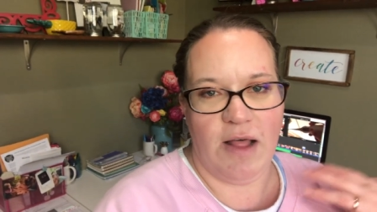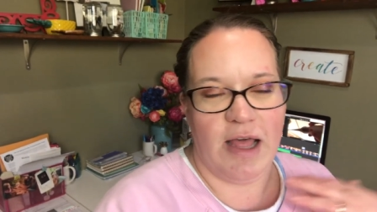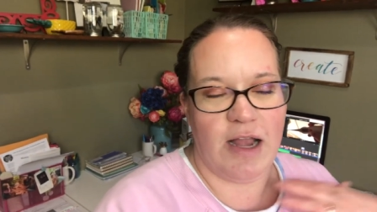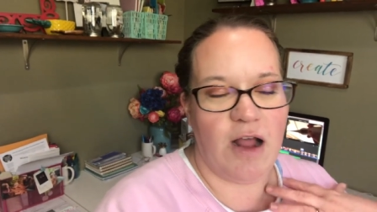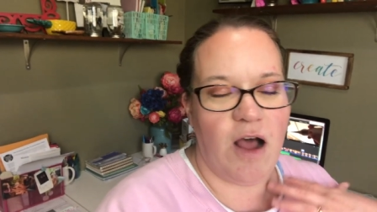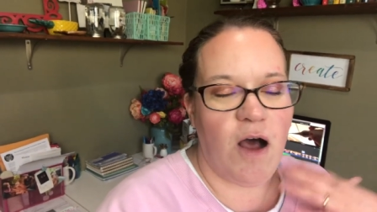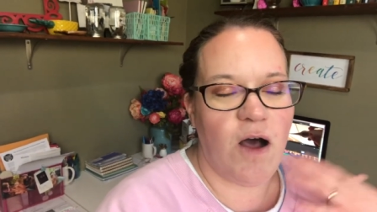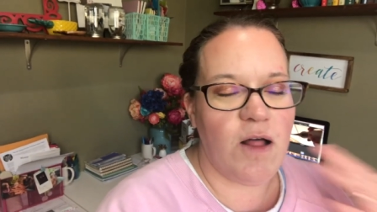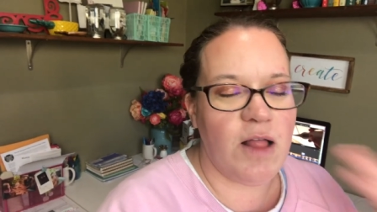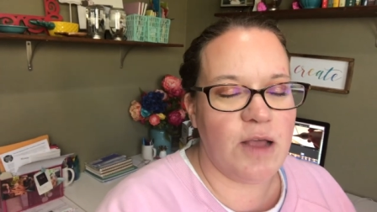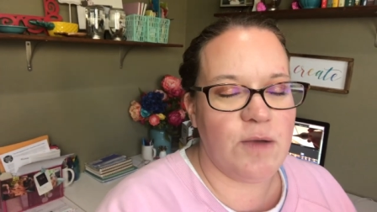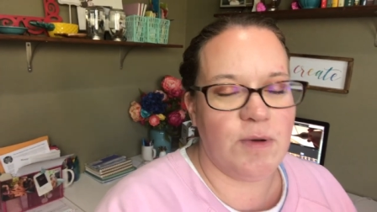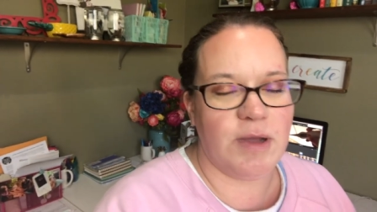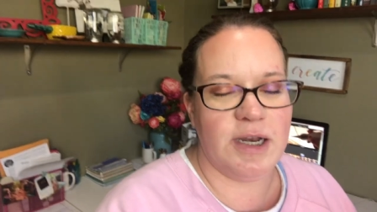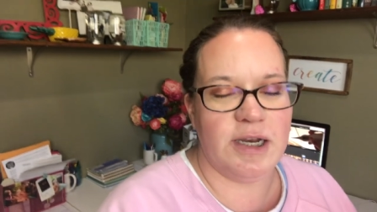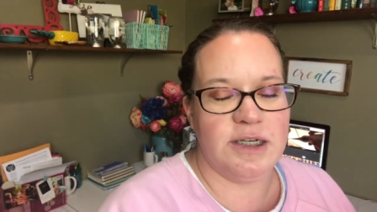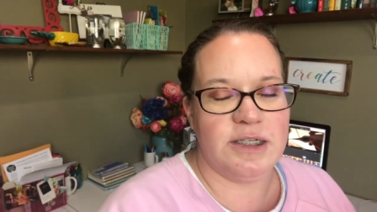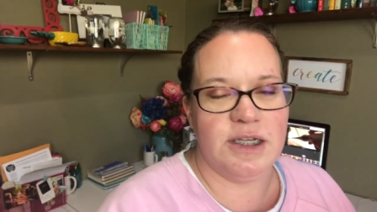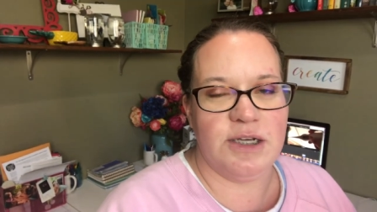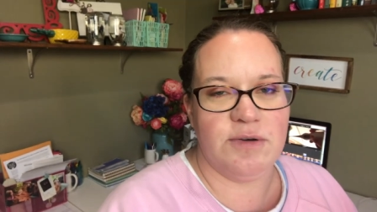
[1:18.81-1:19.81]
And all I
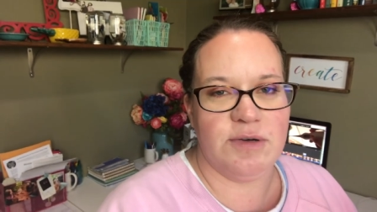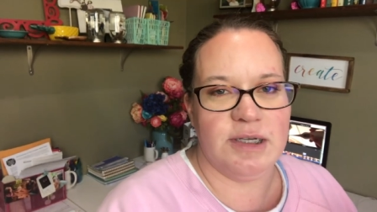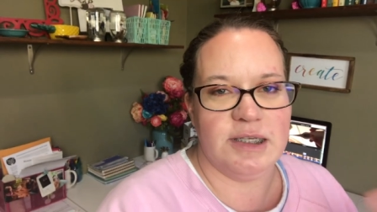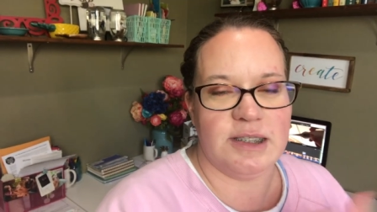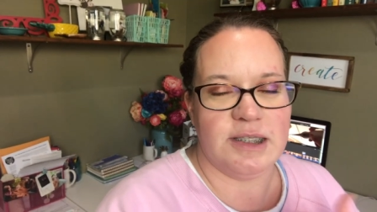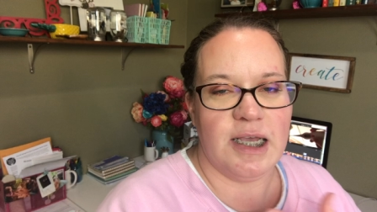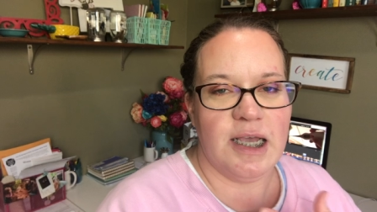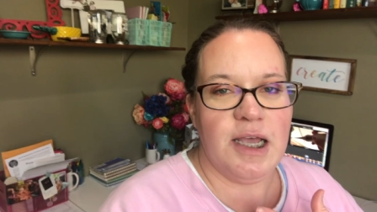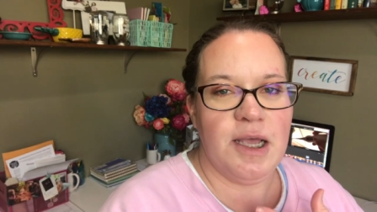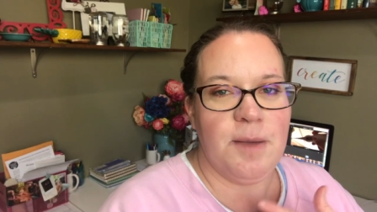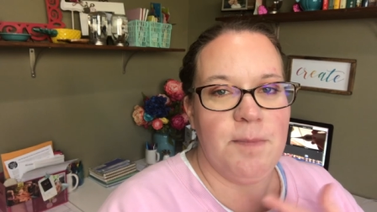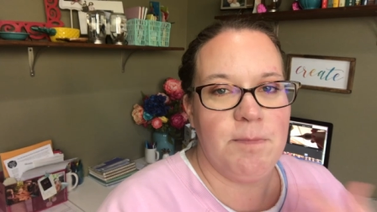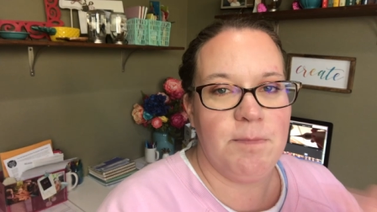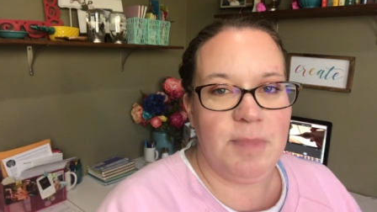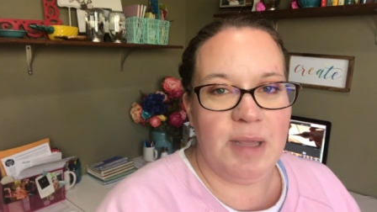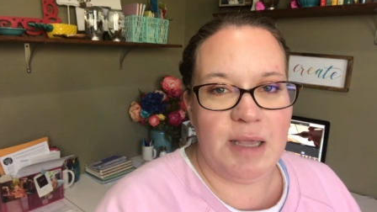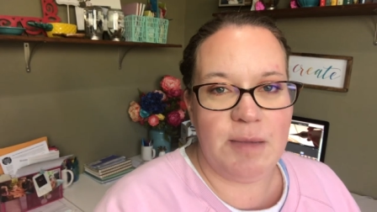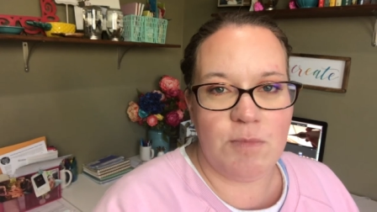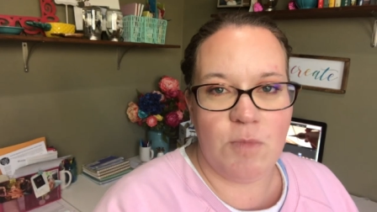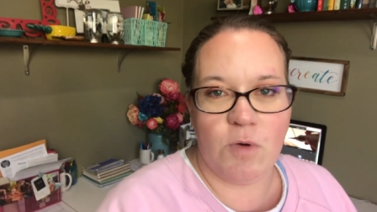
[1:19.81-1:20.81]
wanna do is
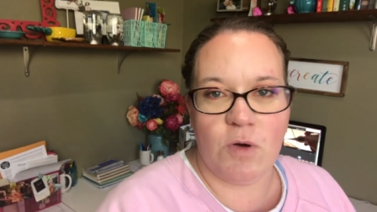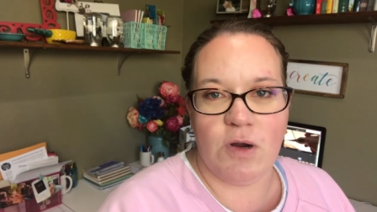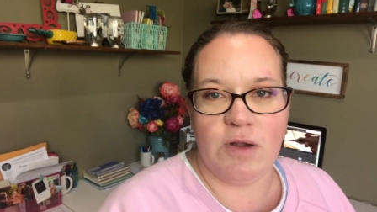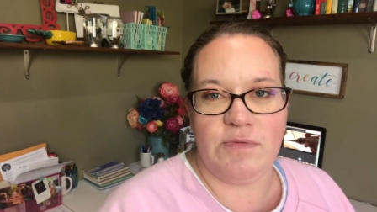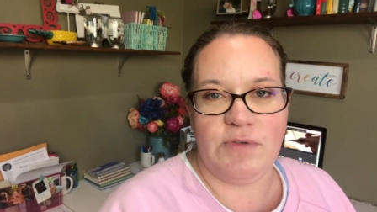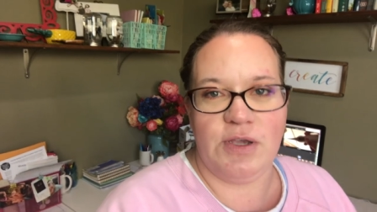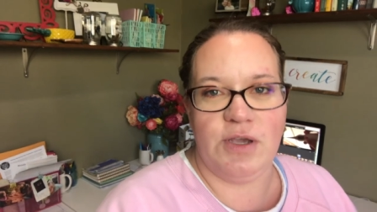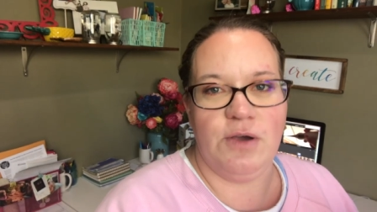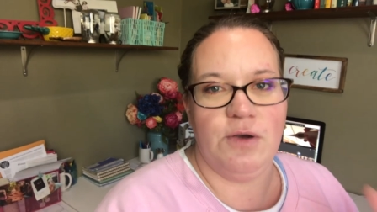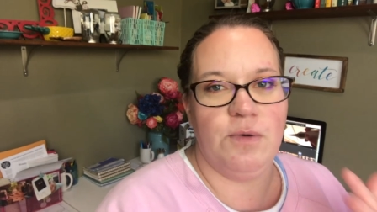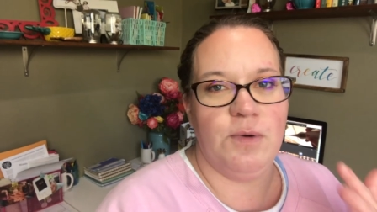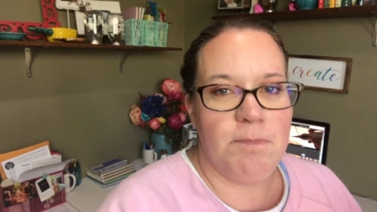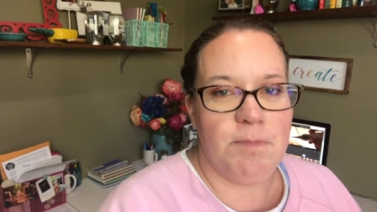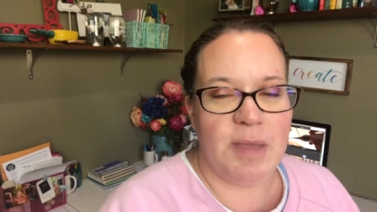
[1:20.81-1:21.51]
meet more of you,